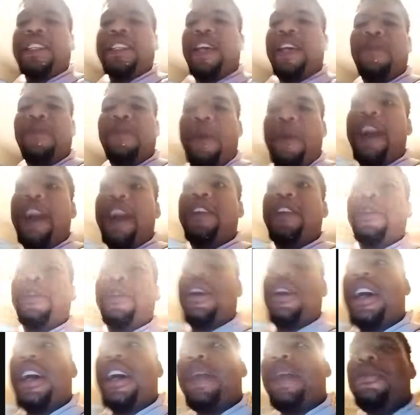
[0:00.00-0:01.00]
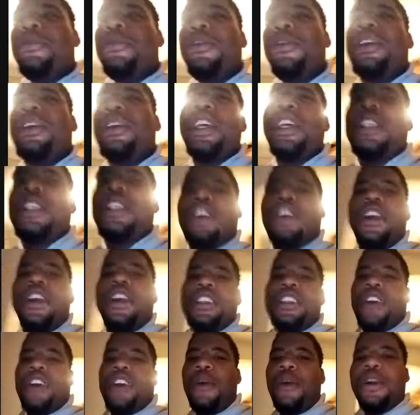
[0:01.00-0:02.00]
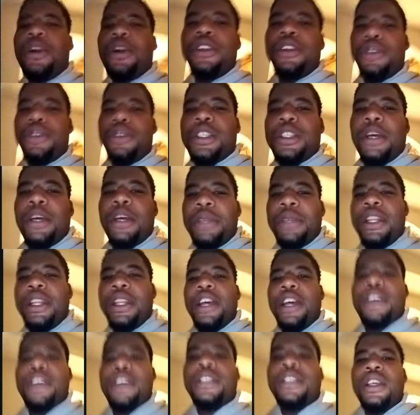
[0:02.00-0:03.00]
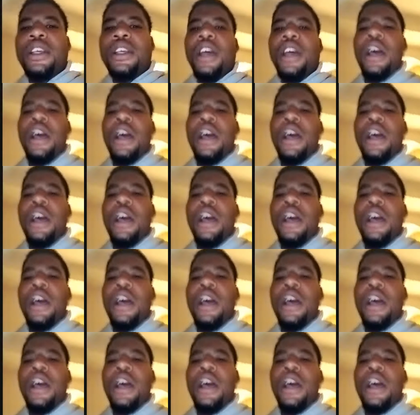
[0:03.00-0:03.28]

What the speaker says: everybody doing comic book Kickstarter. So I want to do something else.